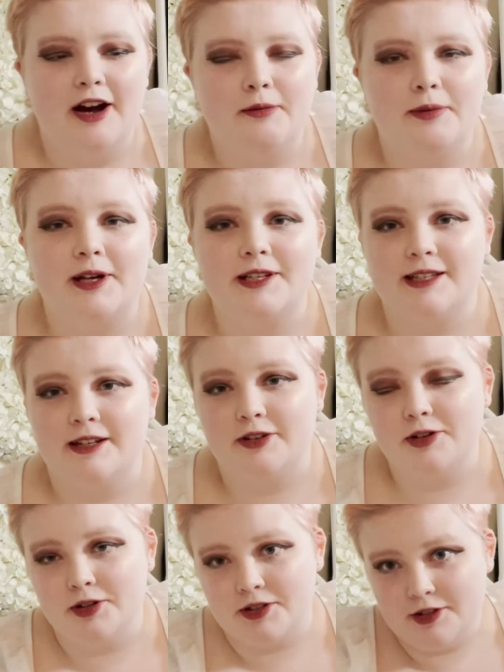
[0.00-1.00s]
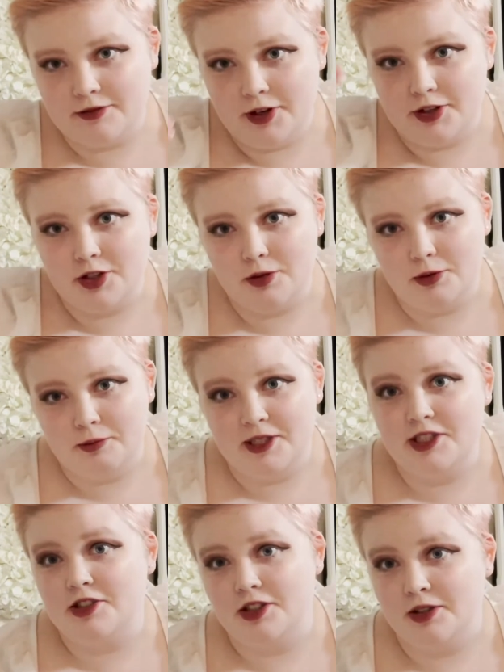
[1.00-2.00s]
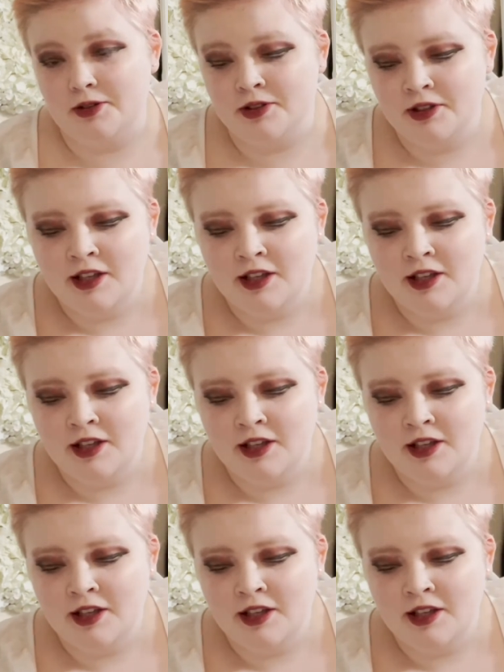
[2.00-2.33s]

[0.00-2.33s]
because then of course the photo will be skewed.